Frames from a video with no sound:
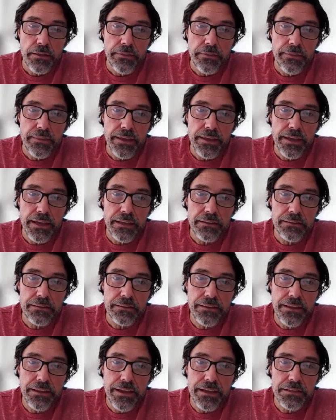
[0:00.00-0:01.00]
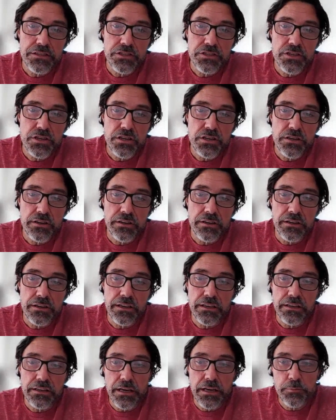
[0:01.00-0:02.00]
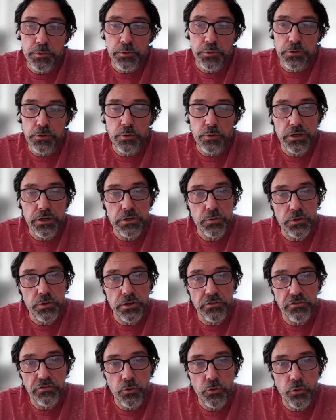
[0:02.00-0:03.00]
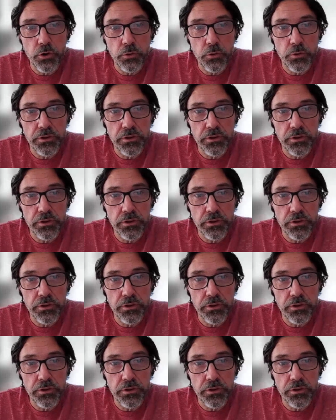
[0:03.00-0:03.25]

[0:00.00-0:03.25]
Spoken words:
And then last year in April 2024,